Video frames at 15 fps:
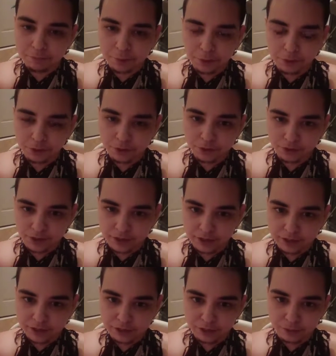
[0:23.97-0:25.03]
bone
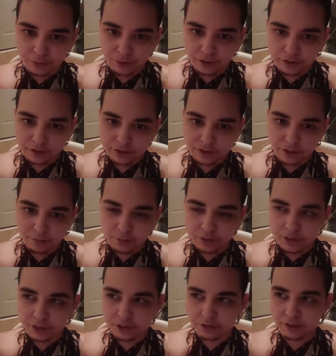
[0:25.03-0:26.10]
dry, so the water's not
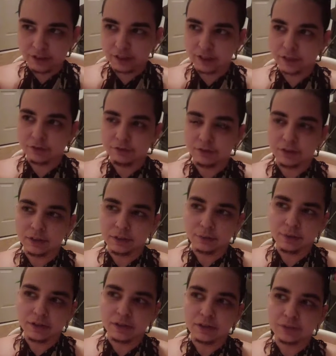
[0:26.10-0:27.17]
penetrating it very
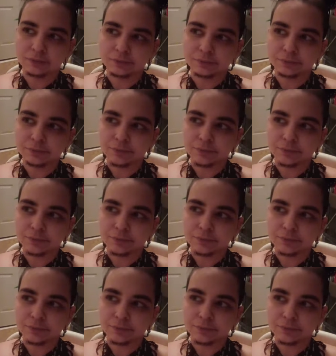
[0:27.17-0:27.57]
well.